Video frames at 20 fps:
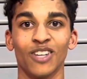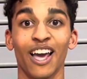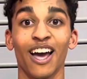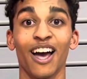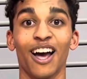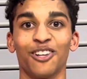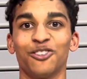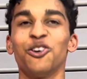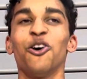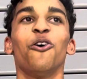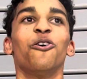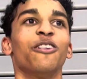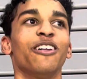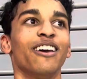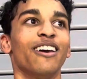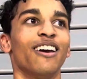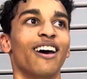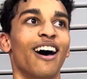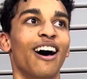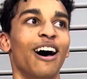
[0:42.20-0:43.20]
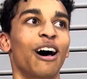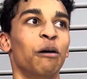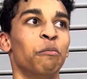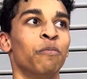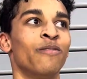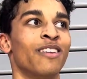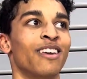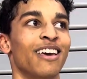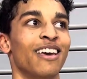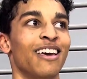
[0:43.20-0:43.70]
Yeah, totally.
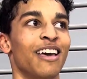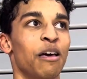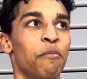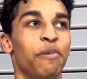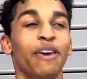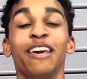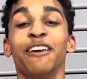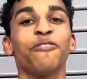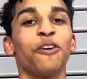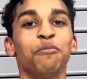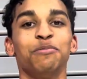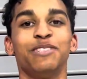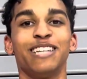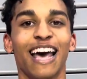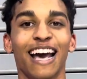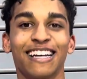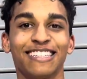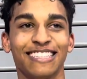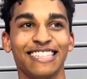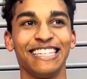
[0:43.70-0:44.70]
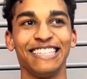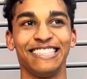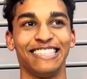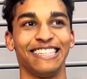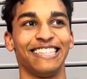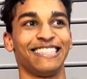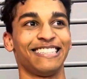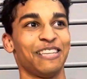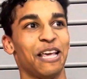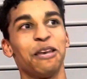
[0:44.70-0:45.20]
Being from Texas,
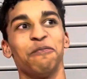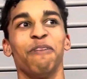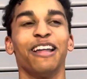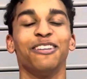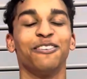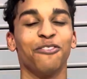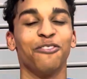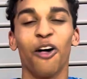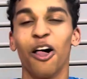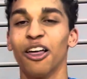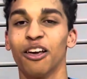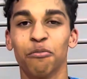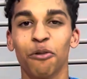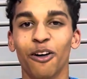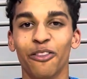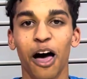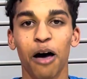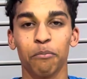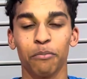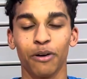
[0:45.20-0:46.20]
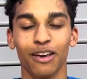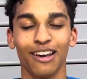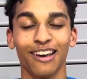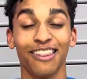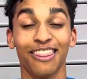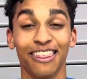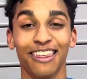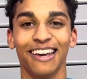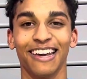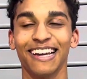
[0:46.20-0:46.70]
this and men's volleyball not being a
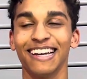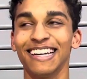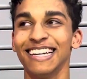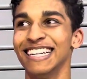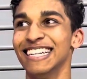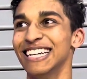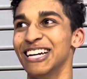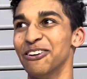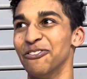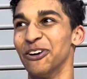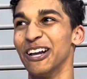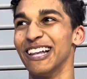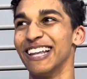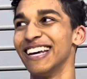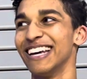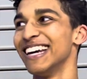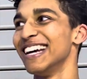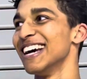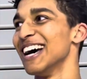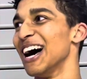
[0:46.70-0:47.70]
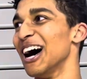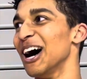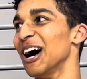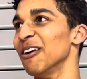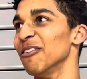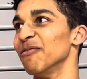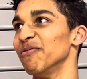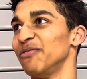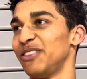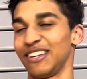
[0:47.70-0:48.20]
thing, really,
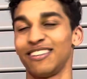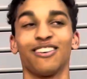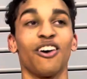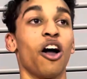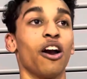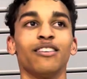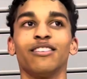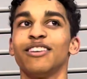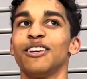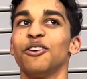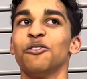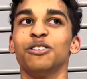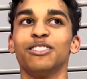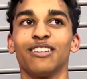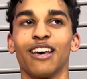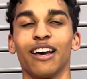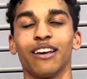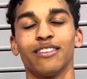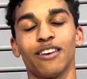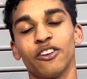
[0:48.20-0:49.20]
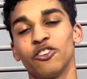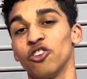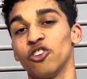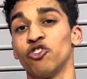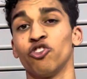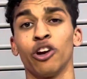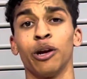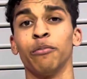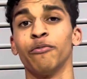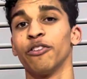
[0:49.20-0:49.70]
this honestly was like such a
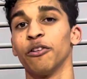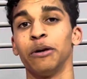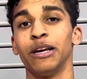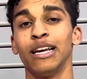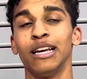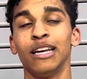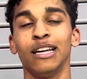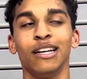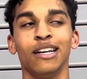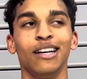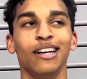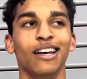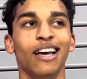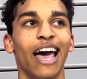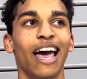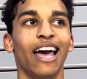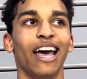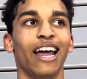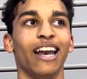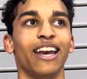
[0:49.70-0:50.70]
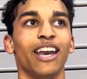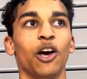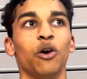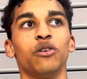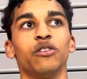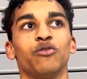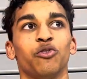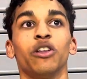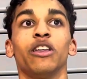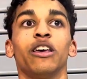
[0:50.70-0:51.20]
dream for me, and it
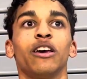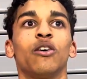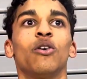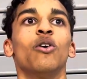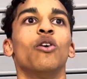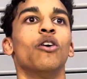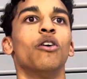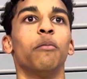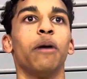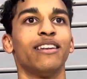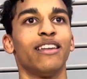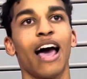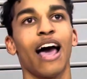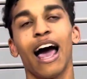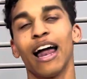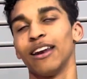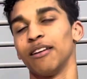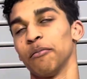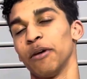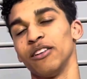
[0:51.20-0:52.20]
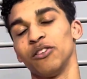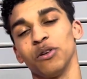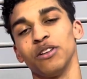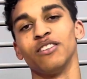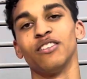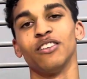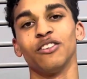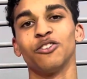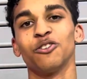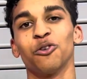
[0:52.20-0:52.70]
was really cool. My dad and my twin
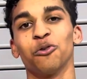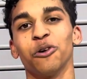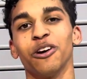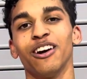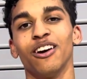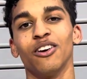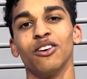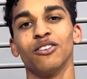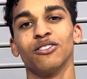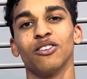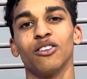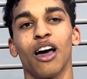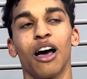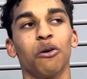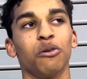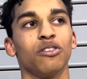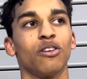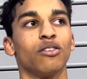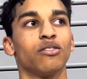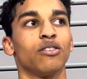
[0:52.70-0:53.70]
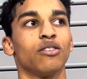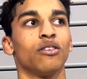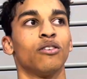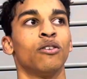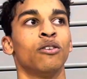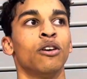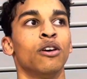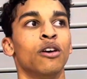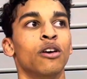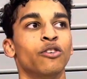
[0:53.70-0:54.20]
sister were here, so that was also
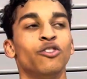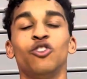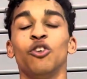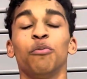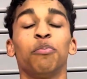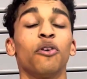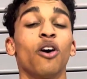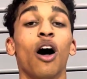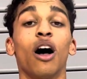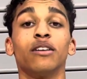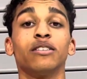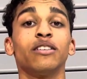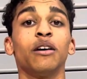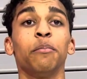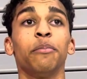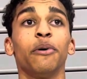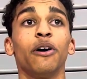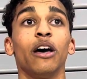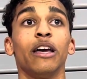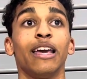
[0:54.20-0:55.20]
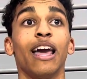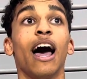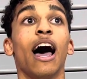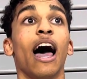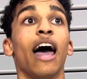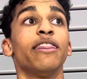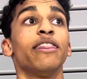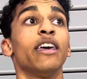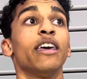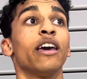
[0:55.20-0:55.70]
super awesome, but yeah,
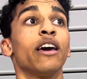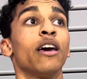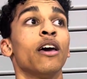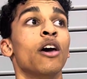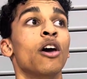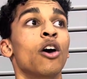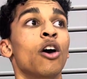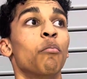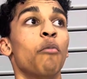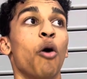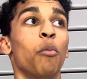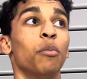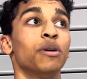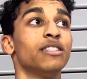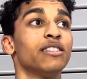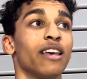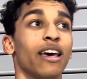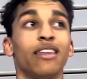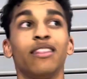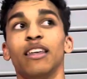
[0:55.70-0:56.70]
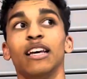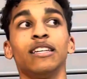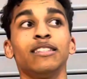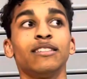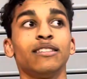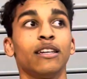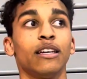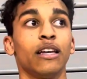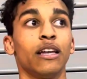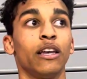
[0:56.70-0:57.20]
I think moments like
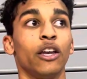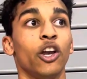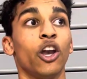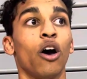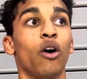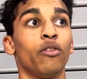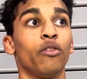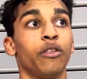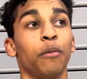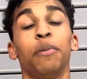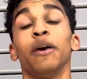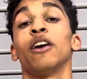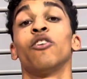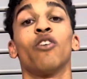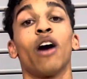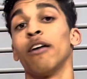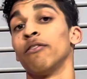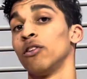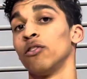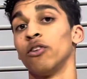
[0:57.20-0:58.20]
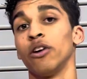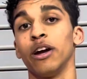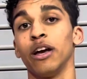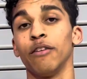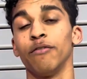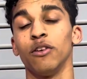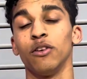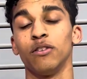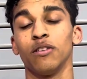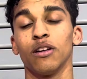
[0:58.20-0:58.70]
this and, you know, the big rivalry of
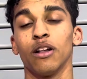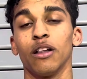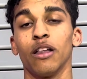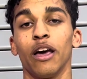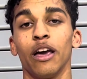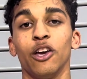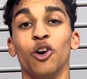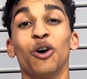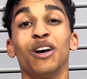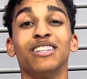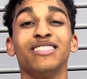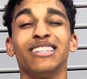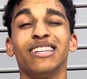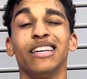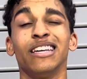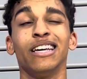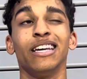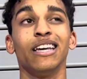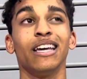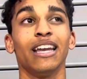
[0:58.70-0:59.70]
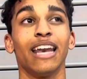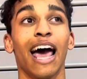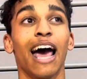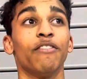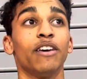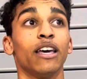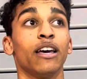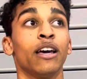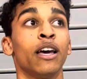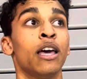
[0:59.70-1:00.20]
UCLA-USC and
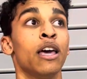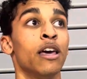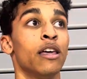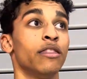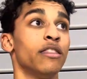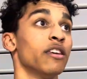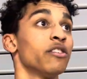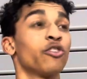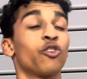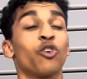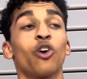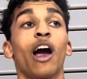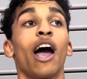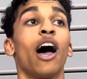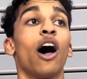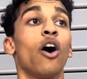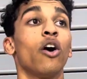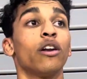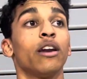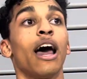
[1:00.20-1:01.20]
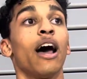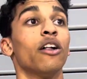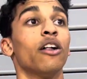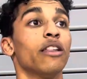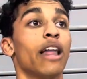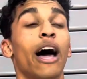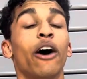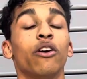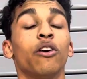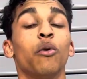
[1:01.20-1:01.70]
having this crowd and how
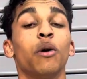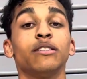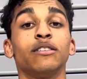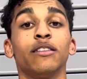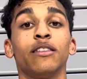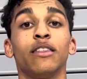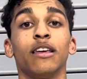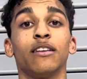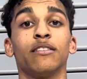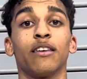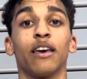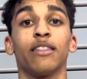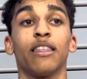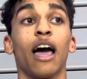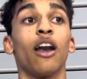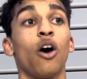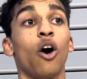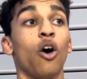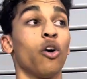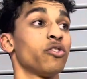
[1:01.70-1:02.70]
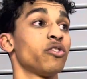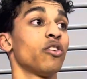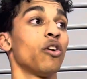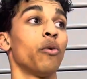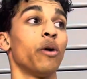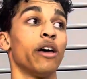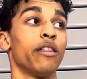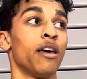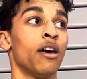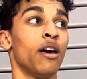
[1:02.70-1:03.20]
loud it was and things like that, also
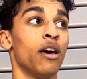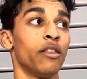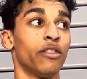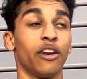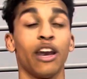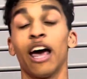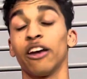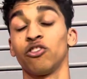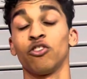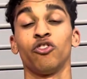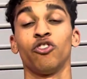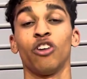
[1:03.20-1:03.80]
with the national